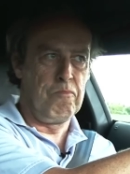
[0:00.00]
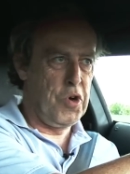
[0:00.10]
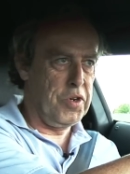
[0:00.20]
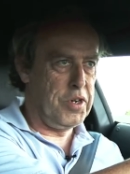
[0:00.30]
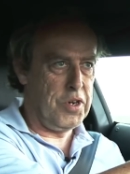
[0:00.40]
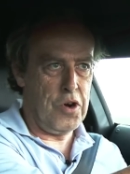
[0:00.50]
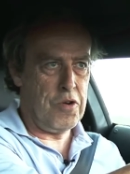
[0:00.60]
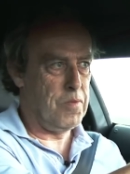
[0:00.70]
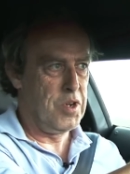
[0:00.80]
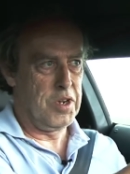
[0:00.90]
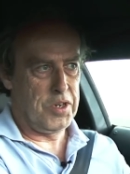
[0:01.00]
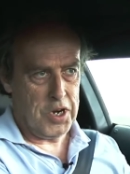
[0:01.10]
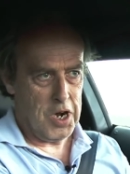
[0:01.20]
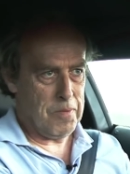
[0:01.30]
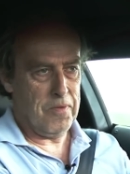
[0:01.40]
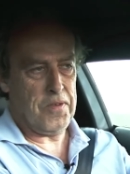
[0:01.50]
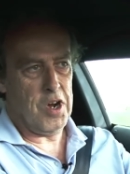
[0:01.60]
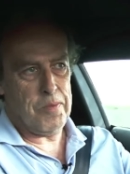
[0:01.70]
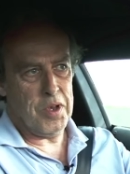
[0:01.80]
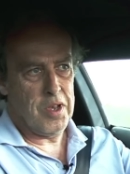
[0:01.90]
monocoque, carbon
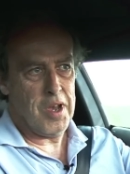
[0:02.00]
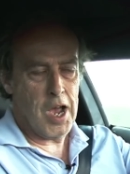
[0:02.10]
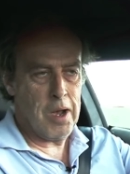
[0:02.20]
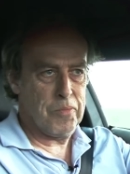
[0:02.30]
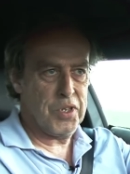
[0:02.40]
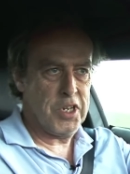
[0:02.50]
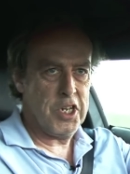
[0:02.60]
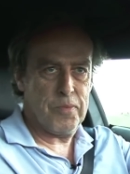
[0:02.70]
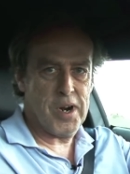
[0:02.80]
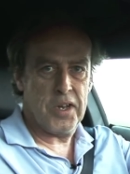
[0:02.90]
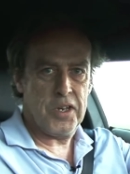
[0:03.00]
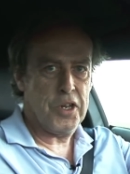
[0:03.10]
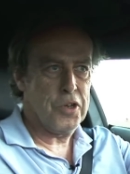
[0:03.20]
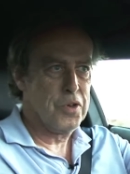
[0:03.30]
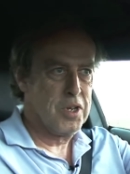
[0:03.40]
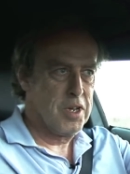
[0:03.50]
fibre, absolutely brand new.